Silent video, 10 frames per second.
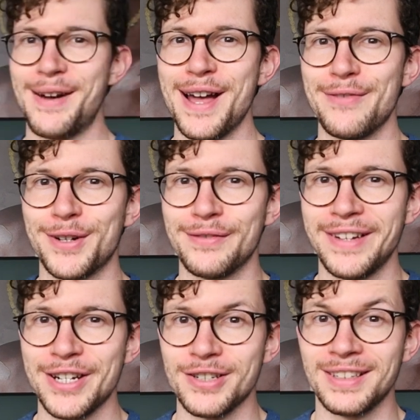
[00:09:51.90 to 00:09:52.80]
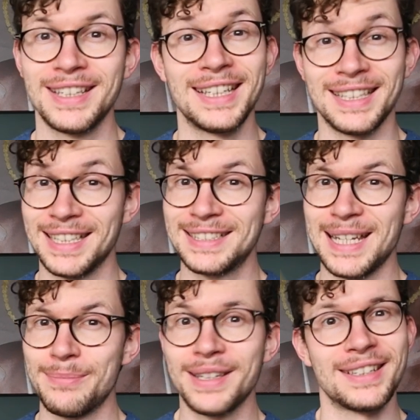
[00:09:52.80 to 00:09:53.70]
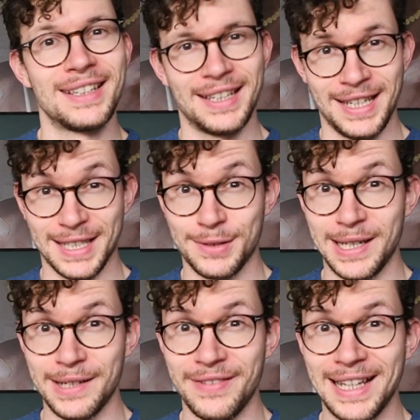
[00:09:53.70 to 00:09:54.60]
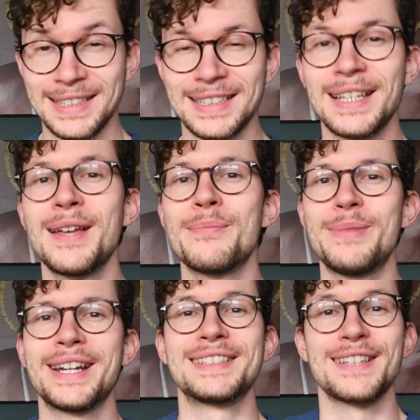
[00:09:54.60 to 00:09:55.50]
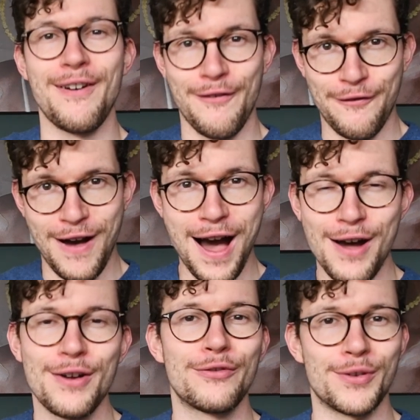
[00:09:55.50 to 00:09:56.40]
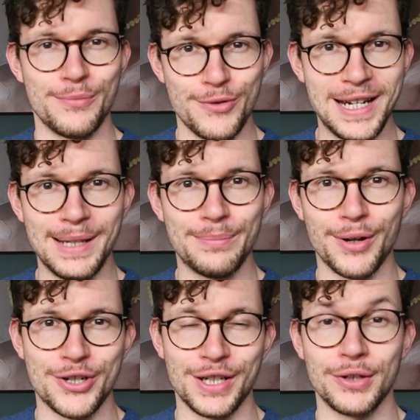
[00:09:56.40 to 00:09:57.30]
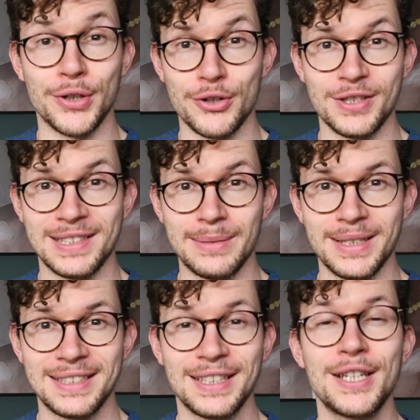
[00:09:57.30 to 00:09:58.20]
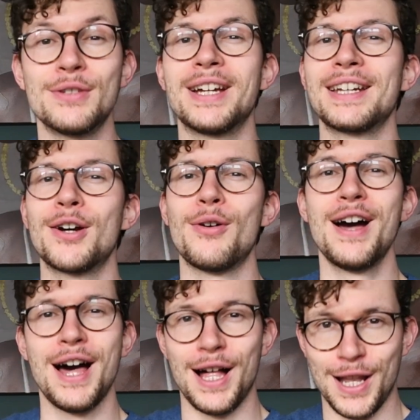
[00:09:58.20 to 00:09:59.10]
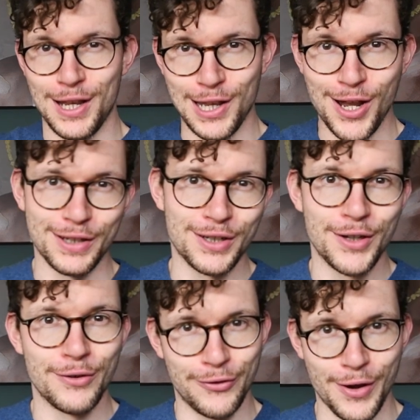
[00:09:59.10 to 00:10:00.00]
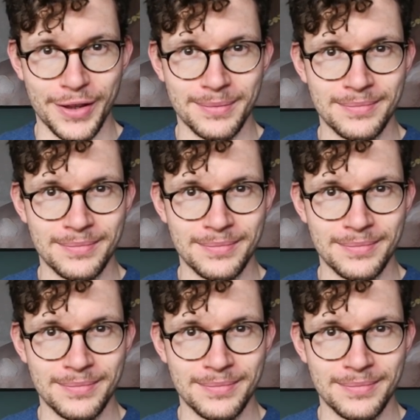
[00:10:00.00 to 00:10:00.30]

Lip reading: I have a confession. This template is quite advanced, but it's far from really pushing Notion's limits. You can go a lot further.